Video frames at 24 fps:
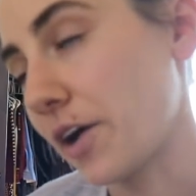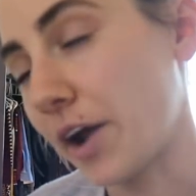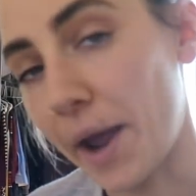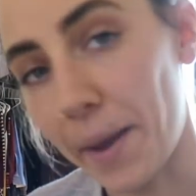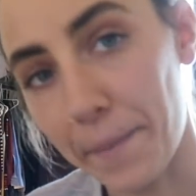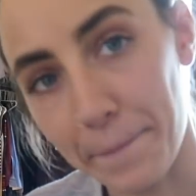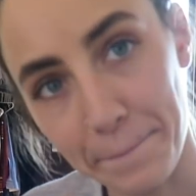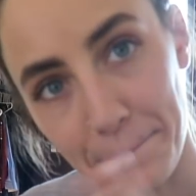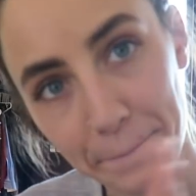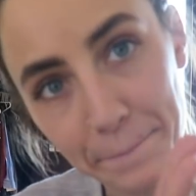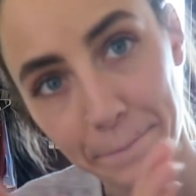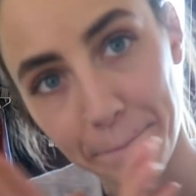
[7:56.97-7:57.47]

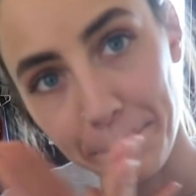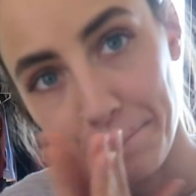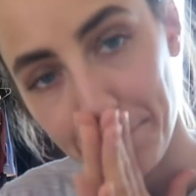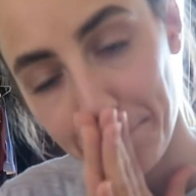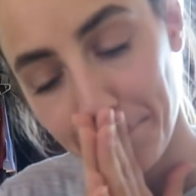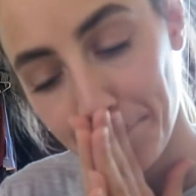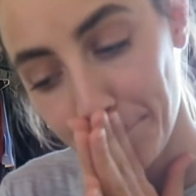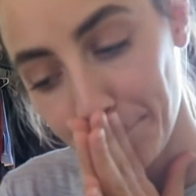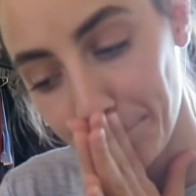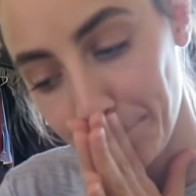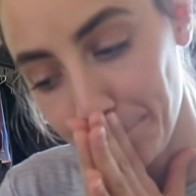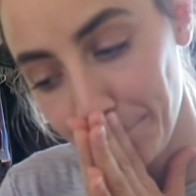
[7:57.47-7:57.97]
Okay.
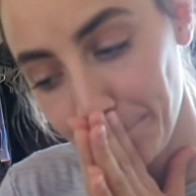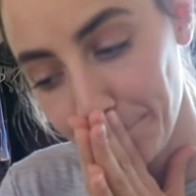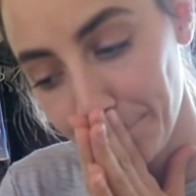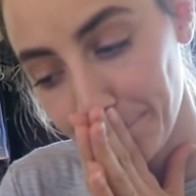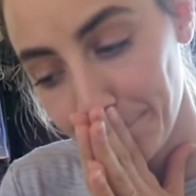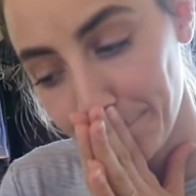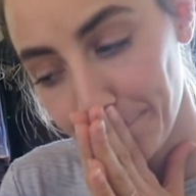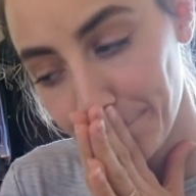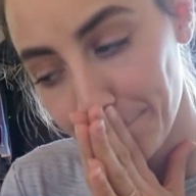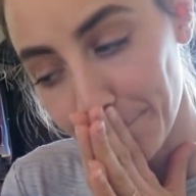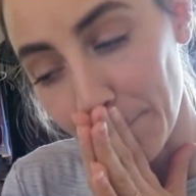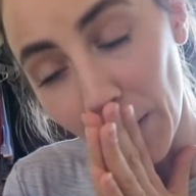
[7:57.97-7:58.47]

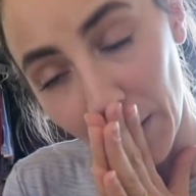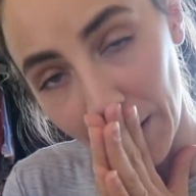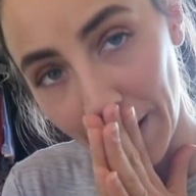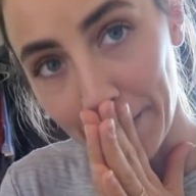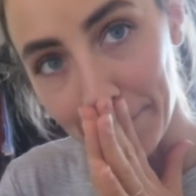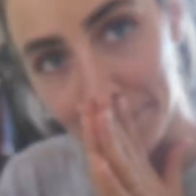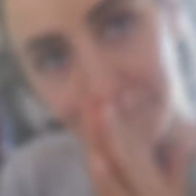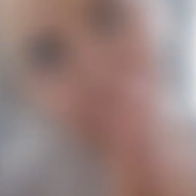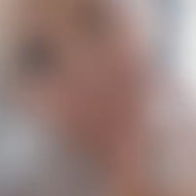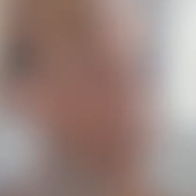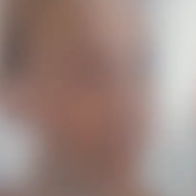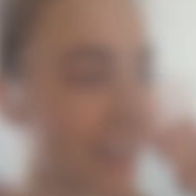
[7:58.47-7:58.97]

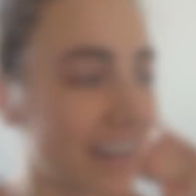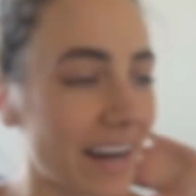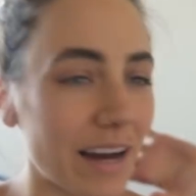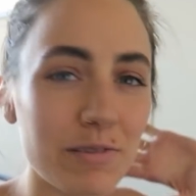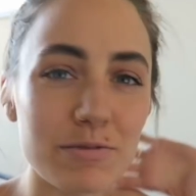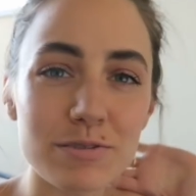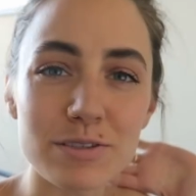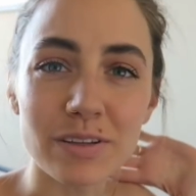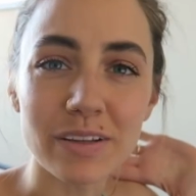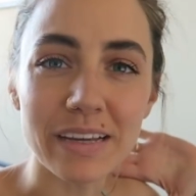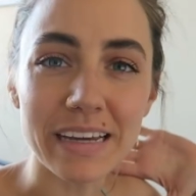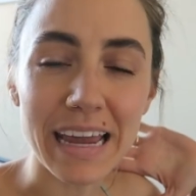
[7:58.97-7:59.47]
Okay.
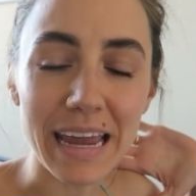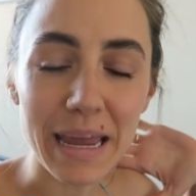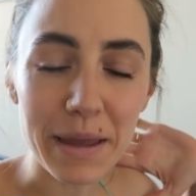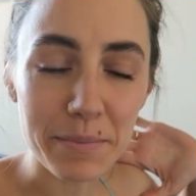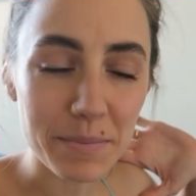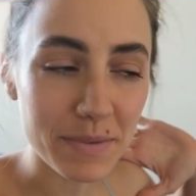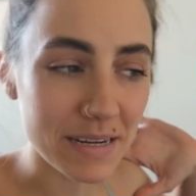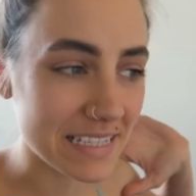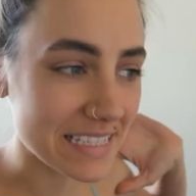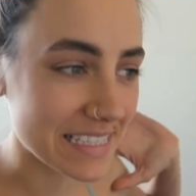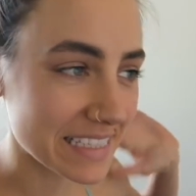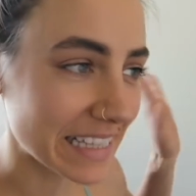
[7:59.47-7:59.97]
I was only
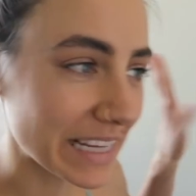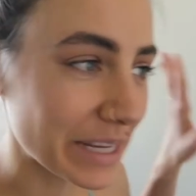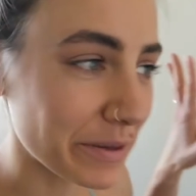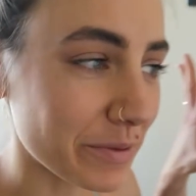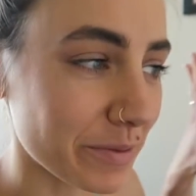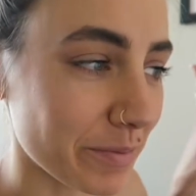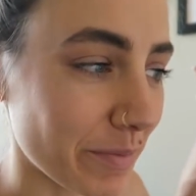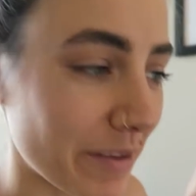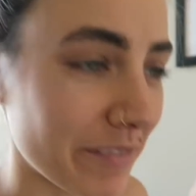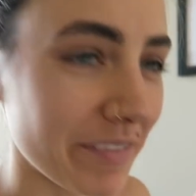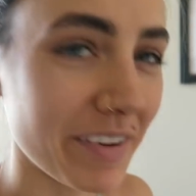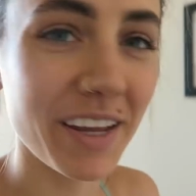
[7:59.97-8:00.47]
eight minutes late
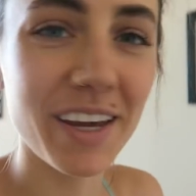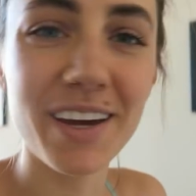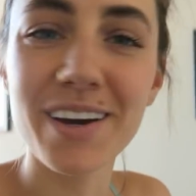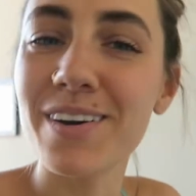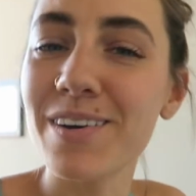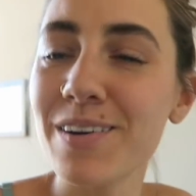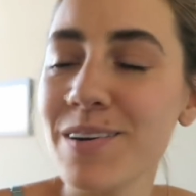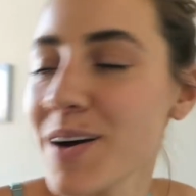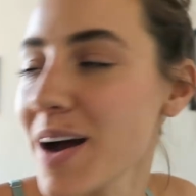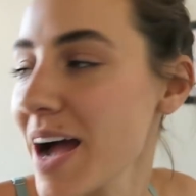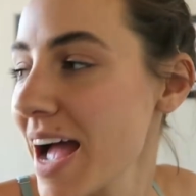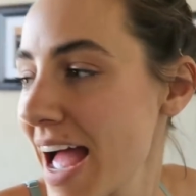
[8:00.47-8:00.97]
with my
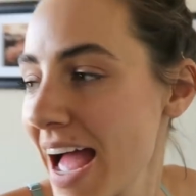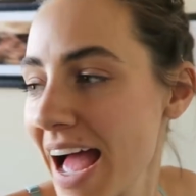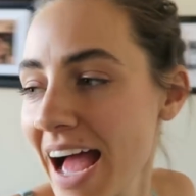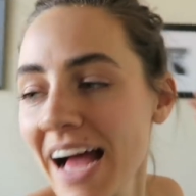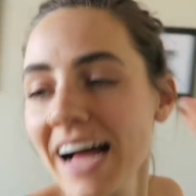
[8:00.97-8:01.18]
video.